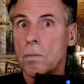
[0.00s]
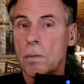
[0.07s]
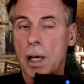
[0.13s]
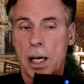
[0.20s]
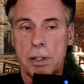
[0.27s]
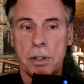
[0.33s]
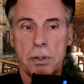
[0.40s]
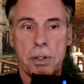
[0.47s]

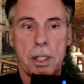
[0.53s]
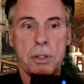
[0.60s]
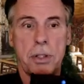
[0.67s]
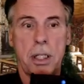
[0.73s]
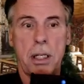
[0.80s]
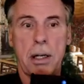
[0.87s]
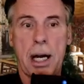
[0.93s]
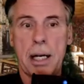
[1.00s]
As it says
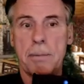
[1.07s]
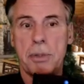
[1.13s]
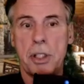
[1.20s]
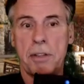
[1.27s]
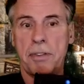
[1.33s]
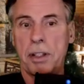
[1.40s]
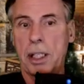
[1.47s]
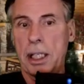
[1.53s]
here, Adam
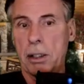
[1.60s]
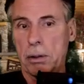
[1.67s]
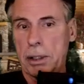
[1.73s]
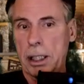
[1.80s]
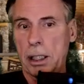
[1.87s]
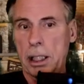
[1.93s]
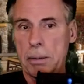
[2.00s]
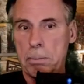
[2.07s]
Schiff
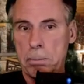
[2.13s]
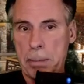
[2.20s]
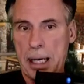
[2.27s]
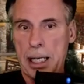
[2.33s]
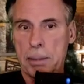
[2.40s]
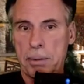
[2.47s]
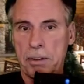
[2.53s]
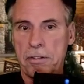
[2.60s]
illegally
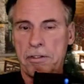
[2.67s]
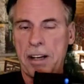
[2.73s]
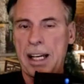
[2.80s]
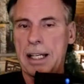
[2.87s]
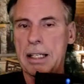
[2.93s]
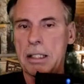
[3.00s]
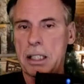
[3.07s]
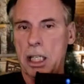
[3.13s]
made up a
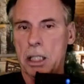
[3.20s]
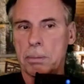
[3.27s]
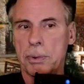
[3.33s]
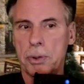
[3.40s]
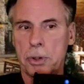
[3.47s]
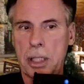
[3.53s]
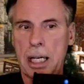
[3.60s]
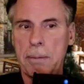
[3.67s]
fake and terrible
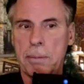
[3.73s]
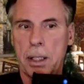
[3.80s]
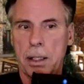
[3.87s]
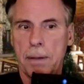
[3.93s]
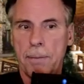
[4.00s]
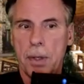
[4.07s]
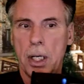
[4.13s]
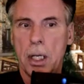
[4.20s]
statement,
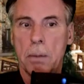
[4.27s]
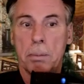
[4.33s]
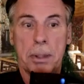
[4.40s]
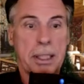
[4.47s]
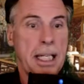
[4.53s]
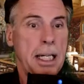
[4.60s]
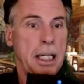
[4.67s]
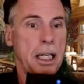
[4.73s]

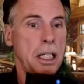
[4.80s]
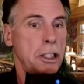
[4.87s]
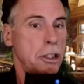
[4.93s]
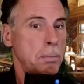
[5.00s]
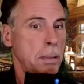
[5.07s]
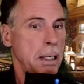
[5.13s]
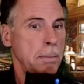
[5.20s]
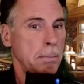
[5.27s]
pretended it to
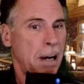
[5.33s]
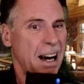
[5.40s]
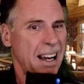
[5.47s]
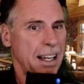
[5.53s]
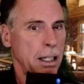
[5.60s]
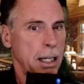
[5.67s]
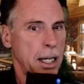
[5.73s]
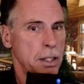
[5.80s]
be
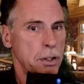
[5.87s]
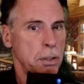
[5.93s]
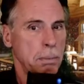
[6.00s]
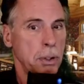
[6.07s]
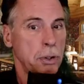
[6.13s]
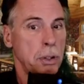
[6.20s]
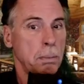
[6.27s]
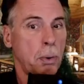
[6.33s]
mine as the
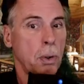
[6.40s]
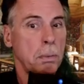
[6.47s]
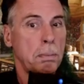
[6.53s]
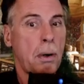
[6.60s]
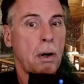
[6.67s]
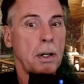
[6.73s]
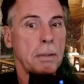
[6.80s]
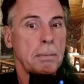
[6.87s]
most important
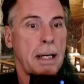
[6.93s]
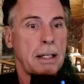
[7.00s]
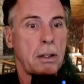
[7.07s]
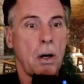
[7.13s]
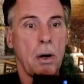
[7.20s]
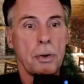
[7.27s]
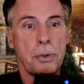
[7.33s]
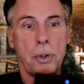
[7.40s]
part of my
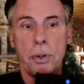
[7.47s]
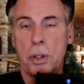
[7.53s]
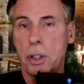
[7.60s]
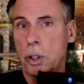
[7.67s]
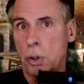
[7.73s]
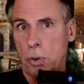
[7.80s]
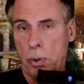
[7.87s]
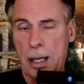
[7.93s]
call to the
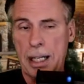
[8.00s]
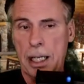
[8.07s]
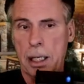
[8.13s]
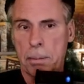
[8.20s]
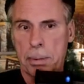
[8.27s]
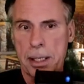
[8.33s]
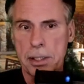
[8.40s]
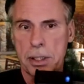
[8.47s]

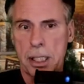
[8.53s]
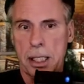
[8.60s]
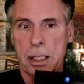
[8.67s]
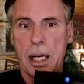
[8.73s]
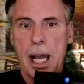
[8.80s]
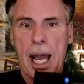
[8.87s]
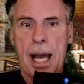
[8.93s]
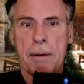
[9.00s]
Ukrainian president,
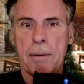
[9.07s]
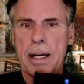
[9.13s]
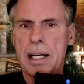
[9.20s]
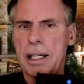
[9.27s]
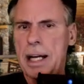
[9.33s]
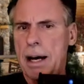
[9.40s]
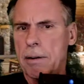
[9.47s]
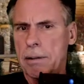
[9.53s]
and read
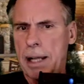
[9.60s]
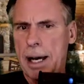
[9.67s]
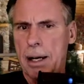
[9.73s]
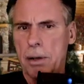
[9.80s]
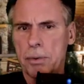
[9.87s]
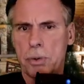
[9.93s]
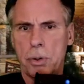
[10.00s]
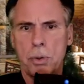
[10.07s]
it out
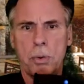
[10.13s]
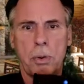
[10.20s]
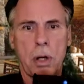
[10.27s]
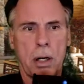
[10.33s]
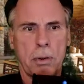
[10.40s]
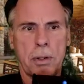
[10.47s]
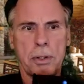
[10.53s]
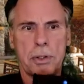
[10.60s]
loud to
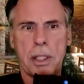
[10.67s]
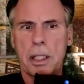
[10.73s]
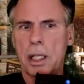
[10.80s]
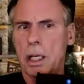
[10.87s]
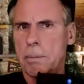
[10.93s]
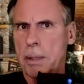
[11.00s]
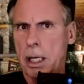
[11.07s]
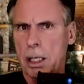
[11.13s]
Congress and the
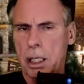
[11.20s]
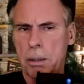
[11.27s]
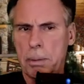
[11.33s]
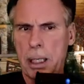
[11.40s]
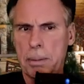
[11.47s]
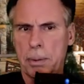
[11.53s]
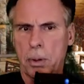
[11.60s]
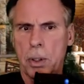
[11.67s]
American
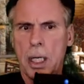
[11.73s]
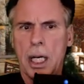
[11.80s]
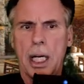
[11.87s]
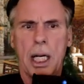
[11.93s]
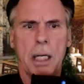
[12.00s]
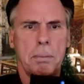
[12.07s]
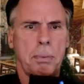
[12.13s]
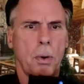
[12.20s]
people.
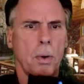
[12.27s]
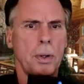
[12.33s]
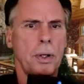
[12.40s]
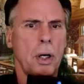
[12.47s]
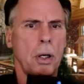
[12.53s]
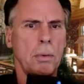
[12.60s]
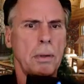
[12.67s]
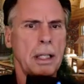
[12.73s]
It bore
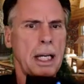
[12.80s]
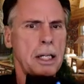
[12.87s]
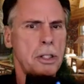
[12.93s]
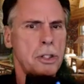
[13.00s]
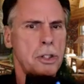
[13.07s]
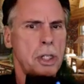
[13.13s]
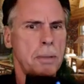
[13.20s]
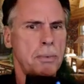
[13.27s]
no
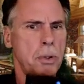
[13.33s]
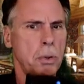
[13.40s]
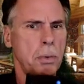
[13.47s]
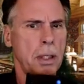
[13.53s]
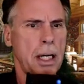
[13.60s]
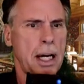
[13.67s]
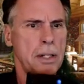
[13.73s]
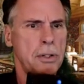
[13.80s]
relationship to
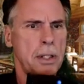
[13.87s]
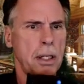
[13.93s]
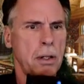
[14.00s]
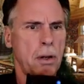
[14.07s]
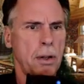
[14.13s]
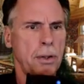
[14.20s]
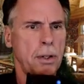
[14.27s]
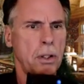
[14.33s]
what I said
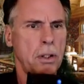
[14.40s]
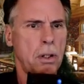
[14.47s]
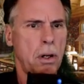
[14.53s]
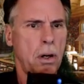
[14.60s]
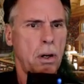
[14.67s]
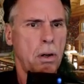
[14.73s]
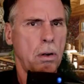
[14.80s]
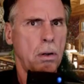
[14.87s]
on the
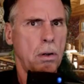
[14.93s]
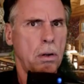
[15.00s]
call